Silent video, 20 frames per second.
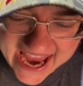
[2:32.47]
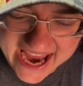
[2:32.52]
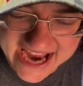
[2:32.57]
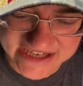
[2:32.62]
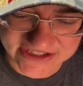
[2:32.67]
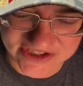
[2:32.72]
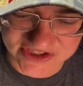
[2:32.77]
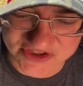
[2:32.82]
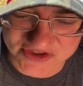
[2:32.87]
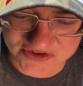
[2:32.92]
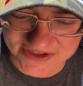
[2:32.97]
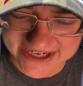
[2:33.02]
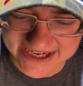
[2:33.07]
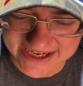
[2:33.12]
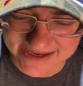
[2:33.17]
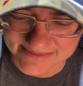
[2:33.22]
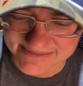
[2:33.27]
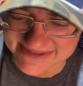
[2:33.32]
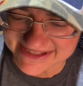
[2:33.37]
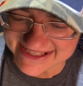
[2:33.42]
and
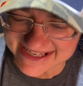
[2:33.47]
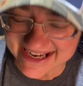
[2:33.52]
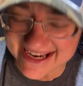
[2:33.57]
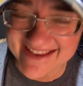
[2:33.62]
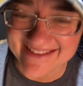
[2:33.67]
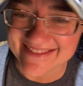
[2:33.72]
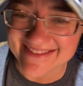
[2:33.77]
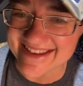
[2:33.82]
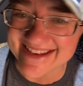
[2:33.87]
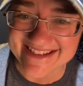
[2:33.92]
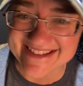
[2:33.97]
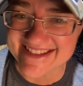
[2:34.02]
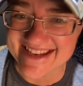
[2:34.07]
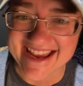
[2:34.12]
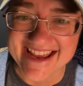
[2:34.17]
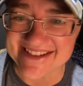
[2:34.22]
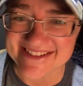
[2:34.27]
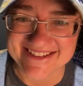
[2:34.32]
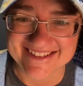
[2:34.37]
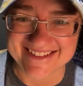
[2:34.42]
streams in the
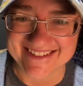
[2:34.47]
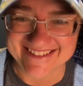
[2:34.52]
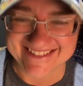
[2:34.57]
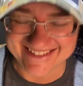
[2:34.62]
desert.